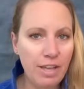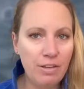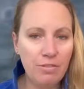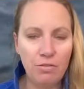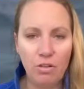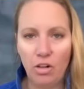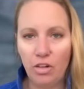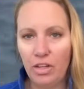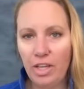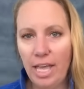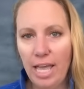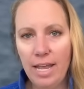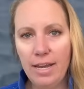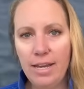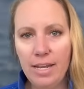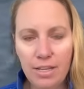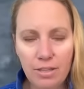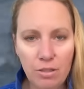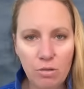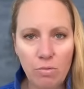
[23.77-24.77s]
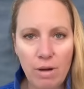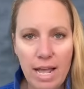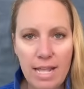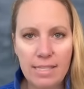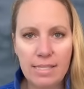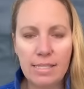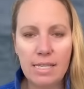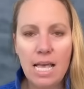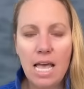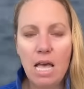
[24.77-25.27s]
volcanic
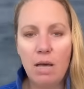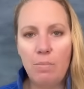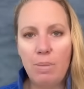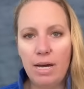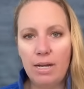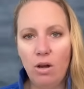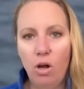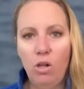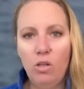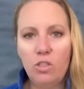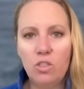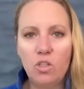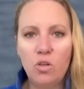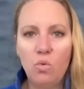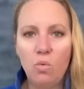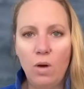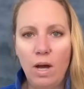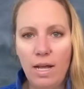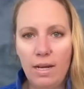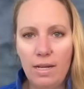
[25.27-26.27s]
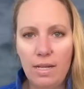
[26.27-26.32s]
threats, but also what